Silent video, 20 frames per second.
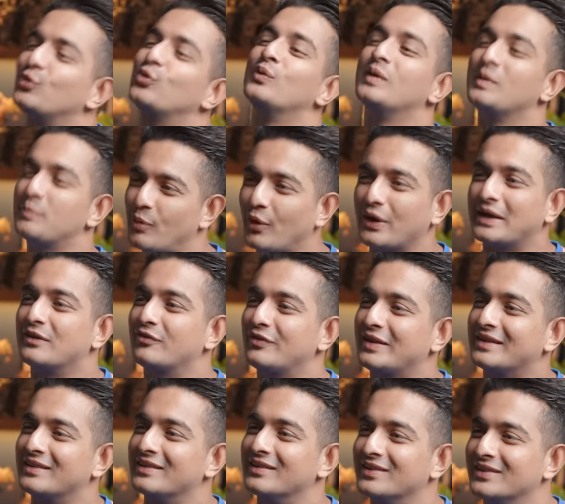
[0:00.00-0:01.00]
who will point
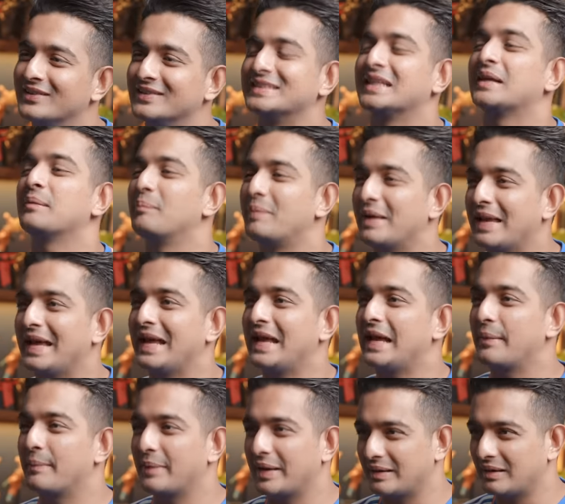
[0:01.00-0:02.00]
fingers and
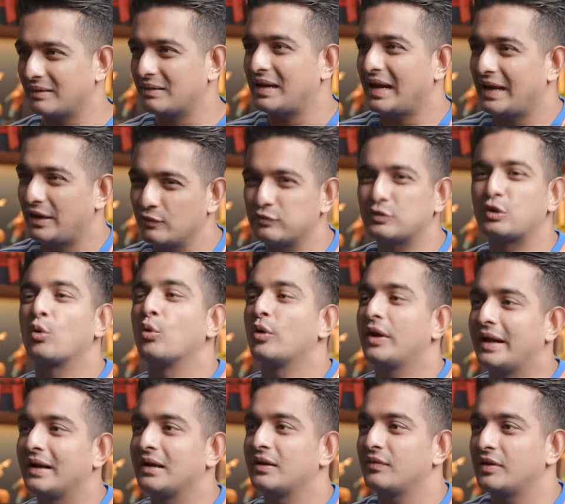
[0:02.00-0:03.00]
blame and kind of throw
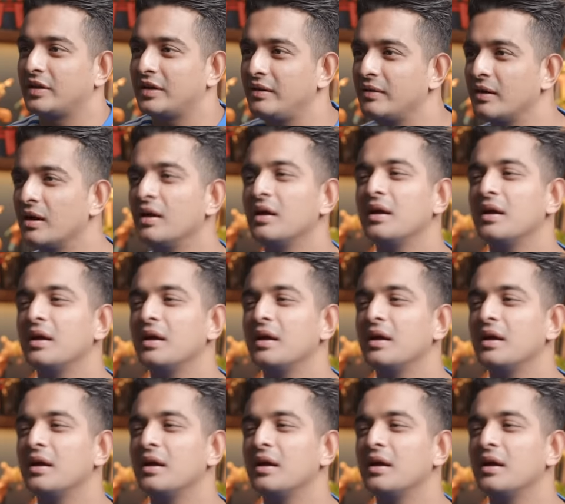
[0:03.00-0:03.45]
negativity.